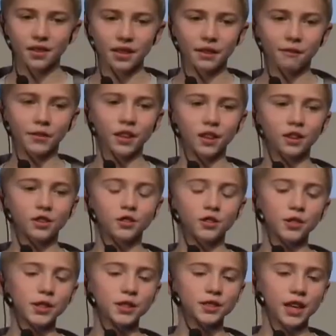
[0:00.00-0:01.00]
They feel
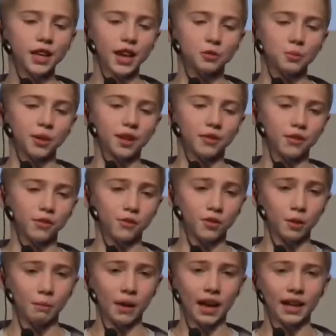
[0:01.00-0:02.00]
criticized when given
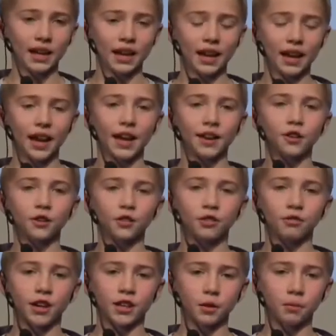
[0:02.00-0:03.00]
feedback and are
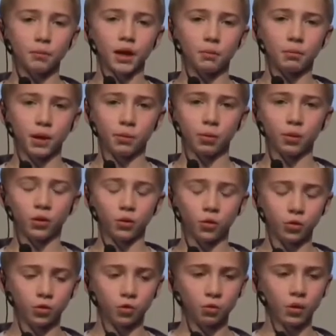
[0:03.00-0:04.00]
threatened by people
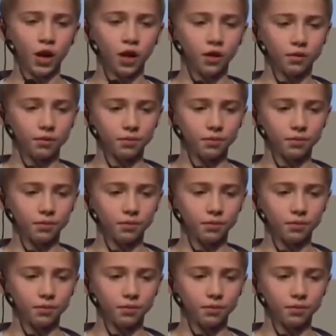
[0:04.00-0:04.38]
who do well.